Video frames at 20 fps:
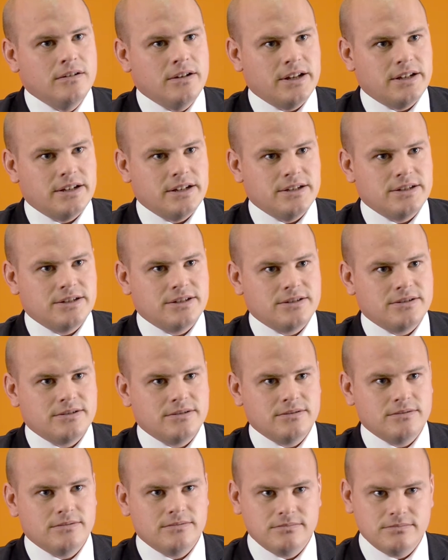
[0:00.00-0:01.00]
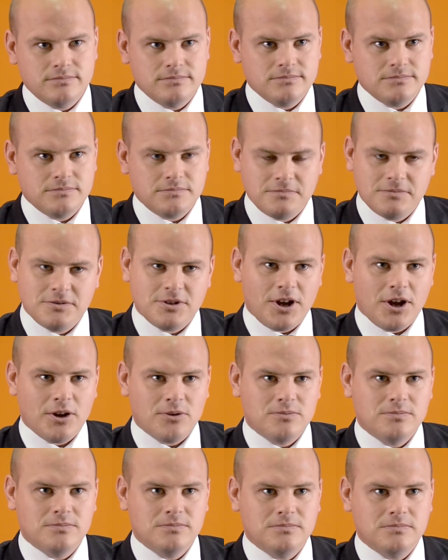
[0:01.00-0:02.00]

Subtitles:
It is, you know,